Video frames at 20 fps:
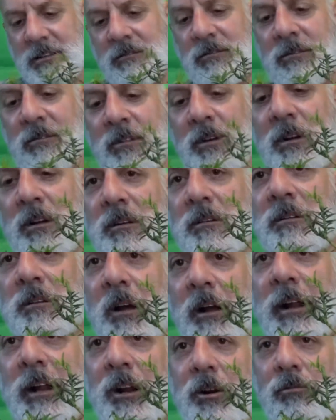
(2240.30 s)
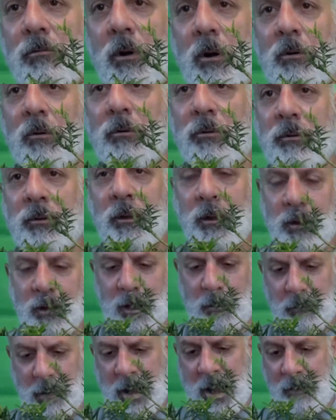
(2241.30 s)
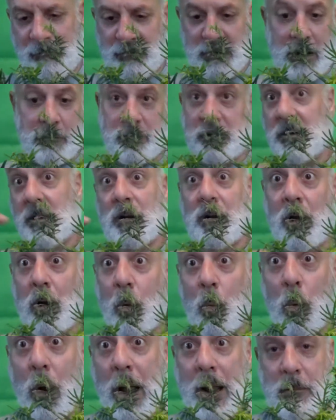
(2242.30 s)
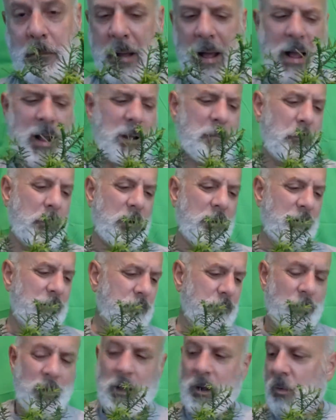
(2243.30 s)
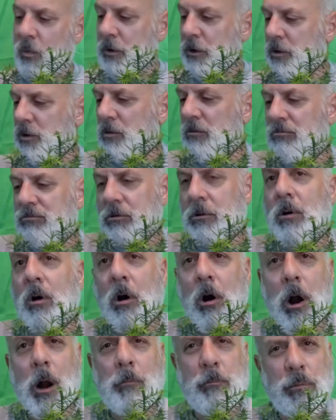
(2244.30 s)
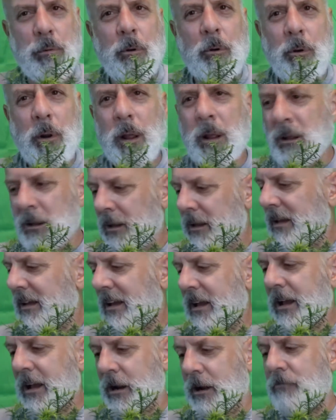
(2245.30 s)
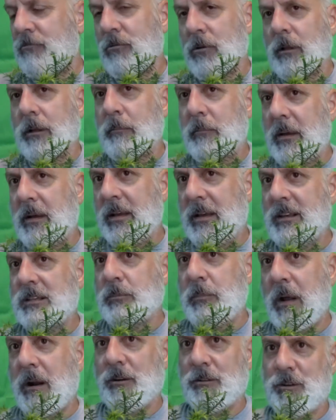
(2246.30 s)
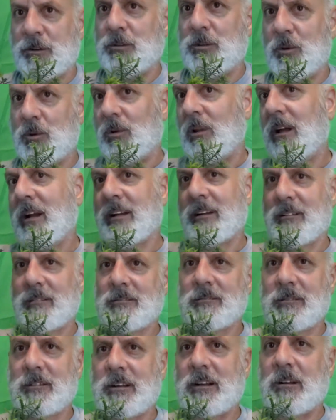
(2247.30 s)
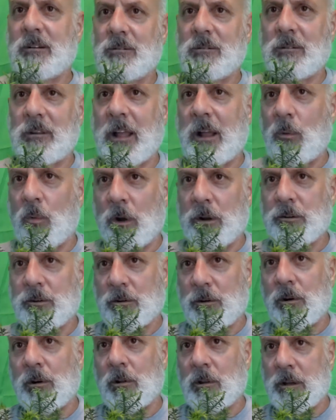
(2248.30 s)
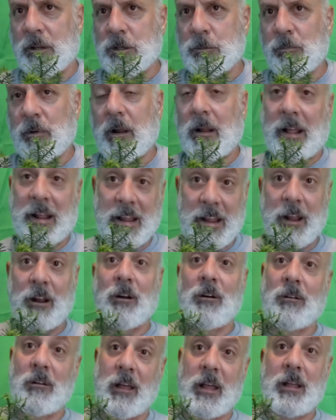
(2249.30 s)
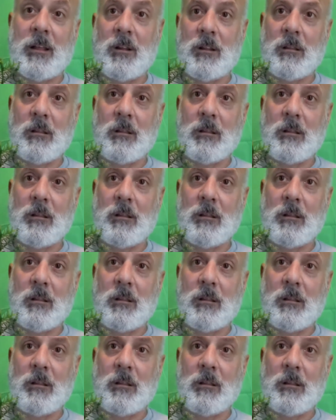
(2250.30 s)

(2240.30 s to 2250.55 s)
of tight growth. I'm half tempted to cut way back, but when you do real hard pruning, it really is better to do like, late winter, early spring. Like here, late